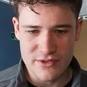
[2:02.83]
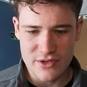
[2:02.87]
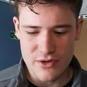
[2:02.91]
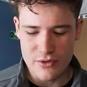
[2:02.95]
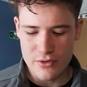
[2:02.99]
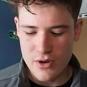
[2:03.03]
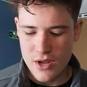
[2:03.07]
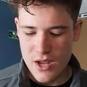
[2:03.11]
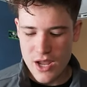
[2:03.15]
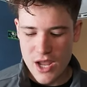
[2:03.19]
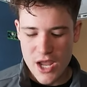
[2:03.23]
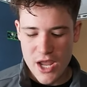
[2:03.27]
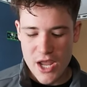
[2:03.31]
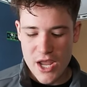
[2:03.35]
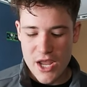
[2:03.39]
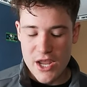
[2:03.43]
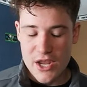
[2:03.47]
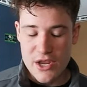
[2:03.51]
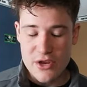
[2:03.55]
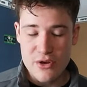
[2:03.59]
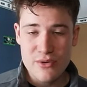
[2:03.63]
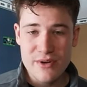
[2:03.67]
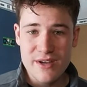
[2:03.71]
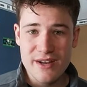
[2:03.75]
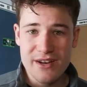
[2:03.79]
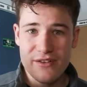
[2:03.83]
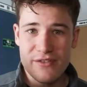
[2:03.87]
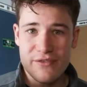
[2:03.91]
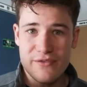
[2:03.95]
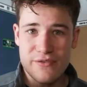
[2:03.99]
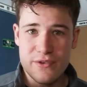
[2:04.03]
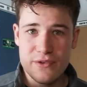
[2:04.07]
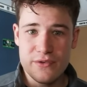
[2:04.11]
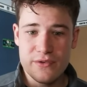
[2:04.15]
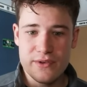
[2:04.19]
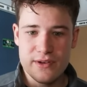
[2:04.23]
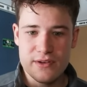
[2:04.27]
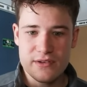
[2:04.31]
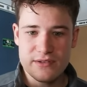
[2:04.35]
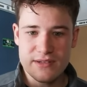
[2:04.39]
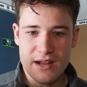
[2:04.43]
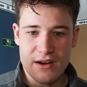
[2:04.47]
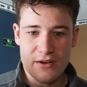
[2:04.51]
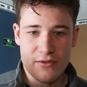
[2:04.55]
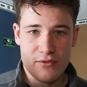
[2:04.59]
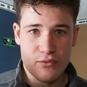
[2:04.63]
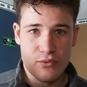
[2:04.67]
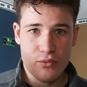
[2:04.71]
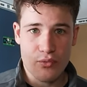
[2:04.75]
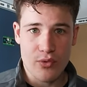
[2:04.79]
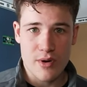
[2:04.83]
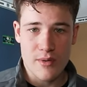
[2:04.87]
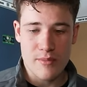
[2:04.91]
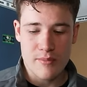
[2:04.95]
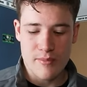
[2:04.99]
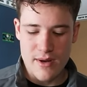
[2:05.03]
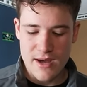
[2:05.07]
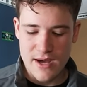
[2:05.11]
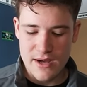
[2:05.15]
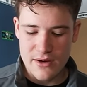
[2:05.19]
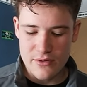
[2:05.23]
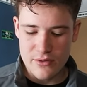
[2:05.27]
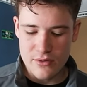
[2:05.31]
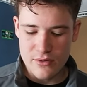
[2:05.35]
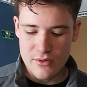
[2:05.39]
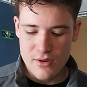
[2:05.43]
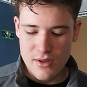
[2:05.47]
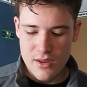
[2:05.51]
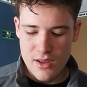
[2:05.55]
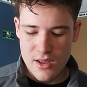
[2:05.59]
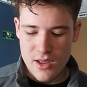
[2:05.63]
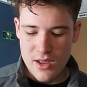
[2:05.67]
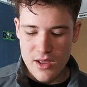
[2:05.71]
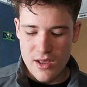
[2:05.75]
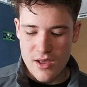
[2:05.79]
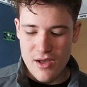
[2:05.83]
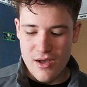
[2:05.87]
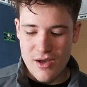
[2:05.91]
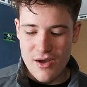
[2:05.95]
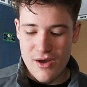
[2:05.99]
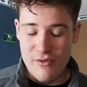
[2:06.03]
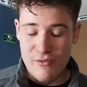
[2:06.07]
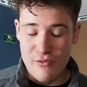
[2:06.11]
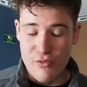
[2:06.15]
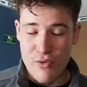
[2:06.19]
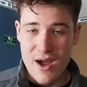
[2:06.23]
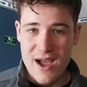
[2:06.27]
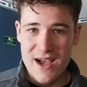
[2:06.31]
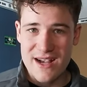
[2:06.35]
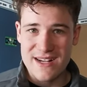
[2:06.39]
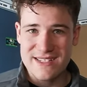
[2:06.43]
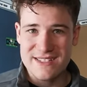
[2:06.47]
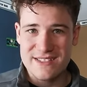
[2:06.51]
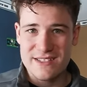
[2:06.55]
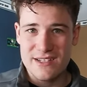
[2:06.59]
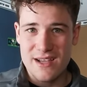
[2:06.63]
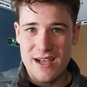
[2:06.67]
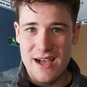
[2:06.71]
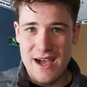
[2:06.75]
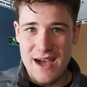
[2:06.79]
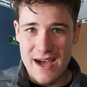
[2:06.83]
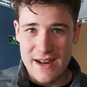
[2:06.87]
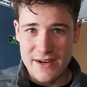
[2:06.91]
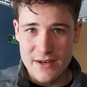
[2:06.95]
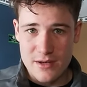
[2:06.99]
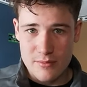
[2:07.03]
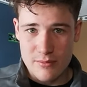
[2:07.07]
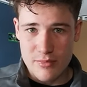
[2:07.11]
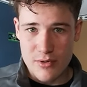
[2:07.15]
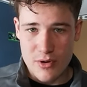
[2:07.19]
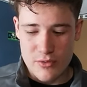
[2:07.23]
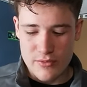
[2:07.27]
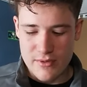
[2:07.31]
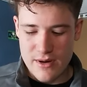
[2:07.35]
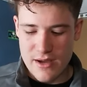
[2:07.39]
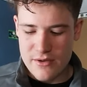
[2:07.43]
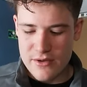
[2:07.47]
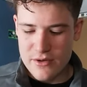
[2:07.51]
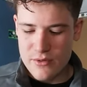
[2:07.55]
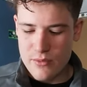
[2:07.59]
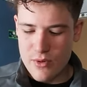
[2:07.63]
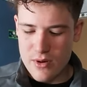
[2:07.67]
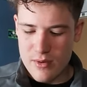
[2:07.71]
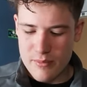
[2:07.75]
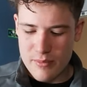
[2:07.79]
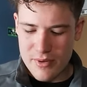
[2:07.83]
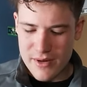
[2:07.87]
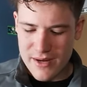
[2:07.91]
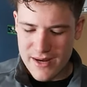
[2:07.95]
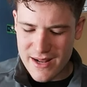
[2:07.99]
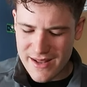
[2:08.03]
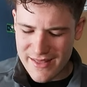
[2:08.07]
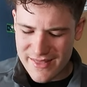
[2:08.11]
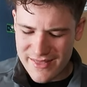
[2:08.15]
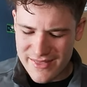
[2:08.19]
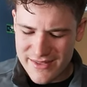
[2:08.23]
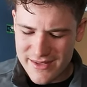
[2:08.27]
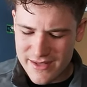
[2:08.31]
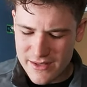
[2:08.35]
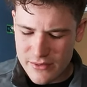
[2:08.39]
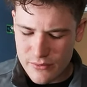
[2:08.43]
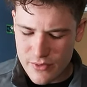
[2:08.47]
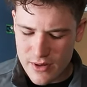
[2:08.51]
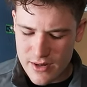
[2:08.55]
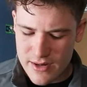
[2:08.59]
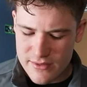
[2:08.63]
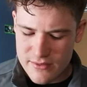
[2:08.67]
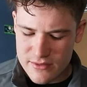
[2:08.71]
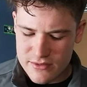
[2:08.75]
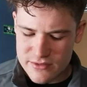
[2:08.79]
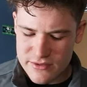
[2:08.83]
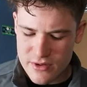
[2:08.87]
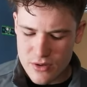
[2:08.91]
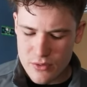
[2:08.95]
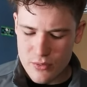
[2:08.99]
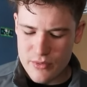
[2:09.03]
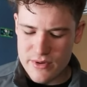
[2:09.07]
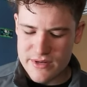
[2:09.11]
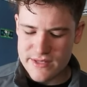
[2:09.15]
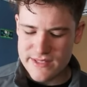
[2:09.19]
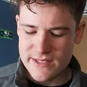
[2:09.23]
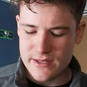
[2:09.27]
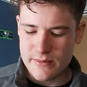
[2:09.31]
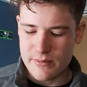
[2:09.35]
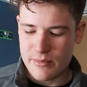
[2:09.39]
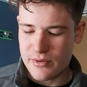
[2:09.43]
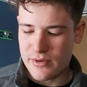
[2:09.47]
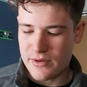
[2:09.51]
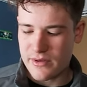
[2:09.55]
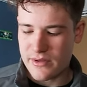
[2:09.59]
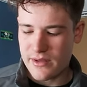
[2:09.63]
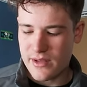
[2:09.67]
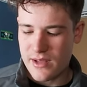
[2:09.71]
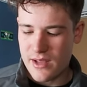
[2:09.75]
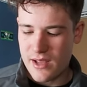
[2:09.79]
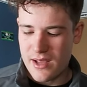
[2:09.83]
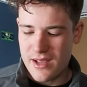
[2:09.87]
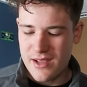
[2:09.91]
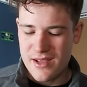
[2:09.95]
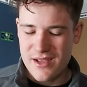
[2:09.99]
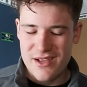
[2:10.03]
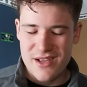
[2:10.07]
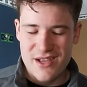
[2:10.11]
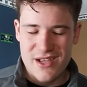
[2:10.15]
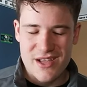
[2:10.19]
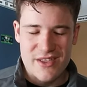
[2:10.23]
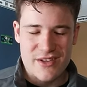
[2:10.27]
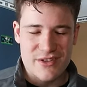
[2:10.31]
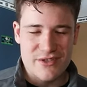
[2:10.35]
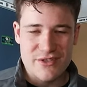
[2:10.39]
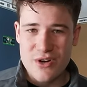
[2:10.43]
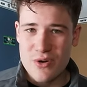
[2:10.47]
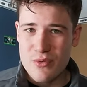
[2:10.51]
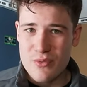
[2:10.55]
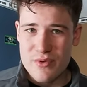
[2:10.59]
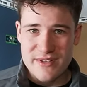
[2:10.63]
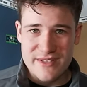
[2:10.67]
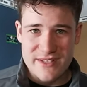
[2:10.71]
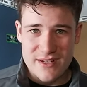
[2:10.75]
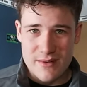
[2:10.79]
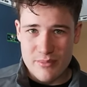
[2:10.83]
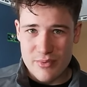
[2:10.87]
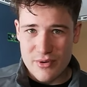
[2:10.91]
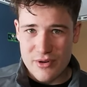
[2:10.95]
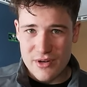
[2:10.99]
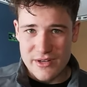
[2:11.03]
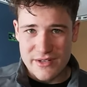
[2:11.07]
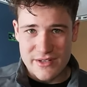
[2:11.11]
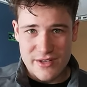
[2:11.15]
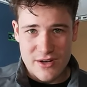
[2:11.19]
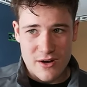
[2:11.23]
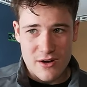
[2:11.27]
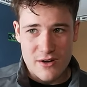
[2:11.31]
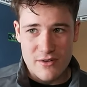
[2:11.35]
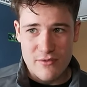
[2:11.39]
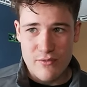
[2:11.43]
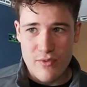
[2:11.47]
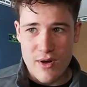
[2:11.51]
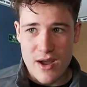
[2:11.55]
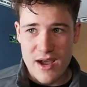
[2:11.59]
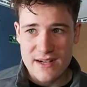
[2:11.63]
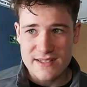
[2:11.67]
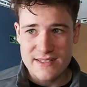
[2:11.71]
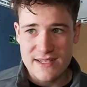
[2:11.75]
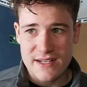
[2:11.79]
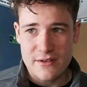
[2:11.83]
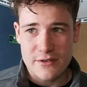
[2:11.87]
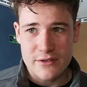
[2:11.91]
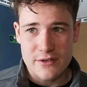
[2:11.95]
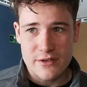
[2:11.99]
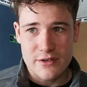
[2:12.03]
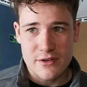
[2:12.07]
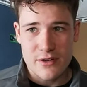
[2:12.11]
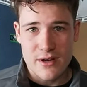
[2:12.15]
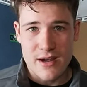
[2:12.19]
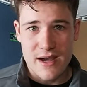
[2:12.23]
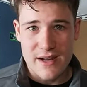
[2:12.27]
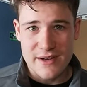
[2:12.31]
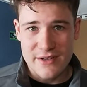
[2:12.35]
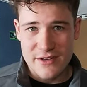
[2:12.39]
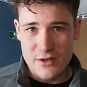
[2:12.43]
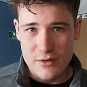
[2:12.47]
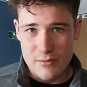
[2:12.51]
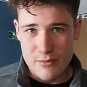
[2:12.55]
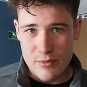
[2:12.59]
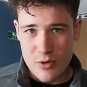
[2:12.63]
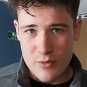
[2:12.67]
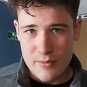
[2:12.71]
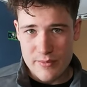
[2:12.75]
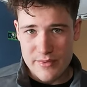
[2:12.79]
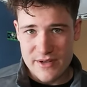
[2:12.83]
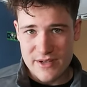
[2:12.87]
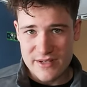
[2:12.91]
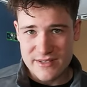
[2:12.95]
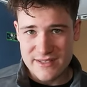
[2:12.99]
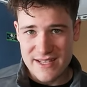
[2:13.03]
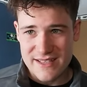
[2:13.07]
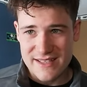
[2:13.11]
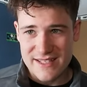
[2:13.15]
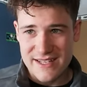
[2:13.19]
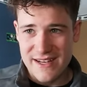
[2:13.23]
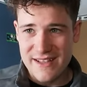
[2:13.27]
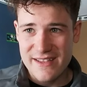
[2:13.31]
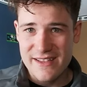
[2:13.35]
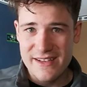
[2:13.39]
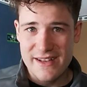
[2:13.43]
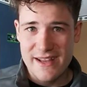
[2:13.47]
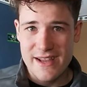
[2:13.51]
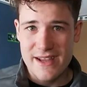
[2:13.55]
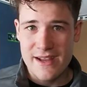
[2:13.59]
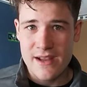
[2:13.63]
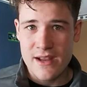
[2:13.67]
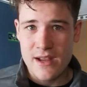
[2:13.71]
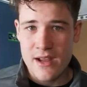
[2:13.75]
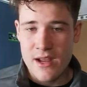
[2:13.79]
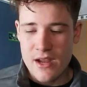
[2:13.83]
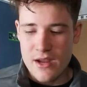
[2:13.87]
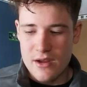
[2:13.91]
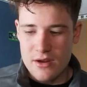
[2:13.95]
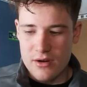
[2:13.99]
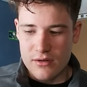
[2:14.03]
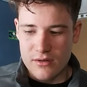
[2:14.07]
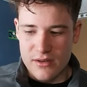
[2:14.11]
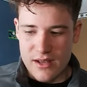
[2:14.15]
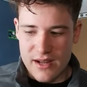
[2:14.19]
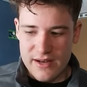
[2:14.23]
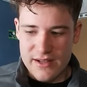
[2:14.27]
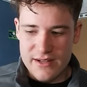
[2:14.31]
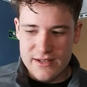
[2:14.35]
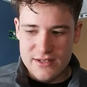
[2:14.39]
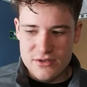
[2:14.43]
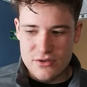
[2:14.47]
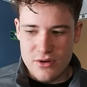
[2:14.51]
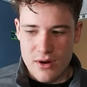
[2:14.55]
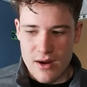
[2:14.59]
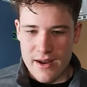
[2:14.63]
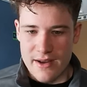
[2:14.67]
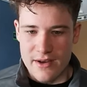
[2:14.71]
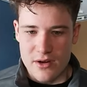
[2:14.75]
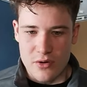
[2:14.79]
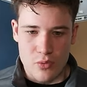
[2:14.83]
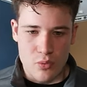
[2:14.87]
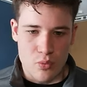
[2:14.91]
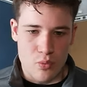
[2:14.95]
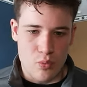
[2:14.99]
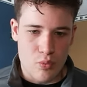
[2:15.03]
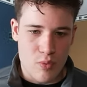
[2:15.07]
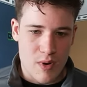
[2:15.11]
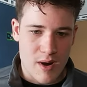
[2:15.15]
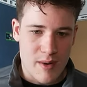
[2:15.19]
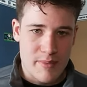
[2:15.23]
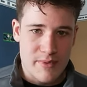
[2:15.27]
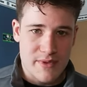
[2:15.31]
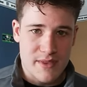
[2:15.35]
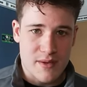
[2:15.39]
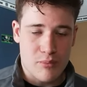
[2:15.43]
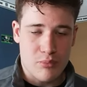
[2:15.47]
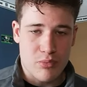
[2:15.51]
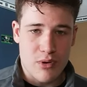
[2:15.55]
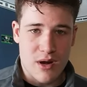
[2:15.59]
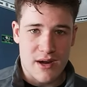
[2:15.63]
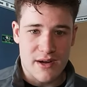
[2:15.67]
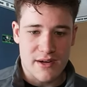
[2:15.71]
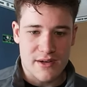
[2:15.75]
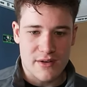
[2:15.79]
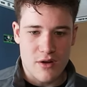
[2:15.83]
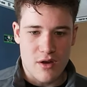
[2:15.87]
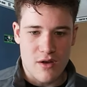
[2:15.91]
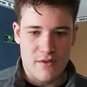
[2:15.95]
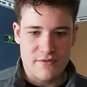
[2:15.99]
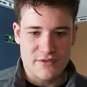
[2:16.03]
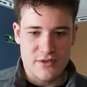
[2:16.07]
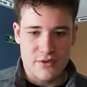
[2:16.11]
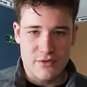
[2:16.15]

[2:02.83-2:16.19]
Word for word: So you can get a few years out of one bottle of wax on your boat. Now, you want to put it on thin, right? There's no reason to put a ton of wax onto your boat, because at the end of the day, you're letting it dry and you're wiping the product off.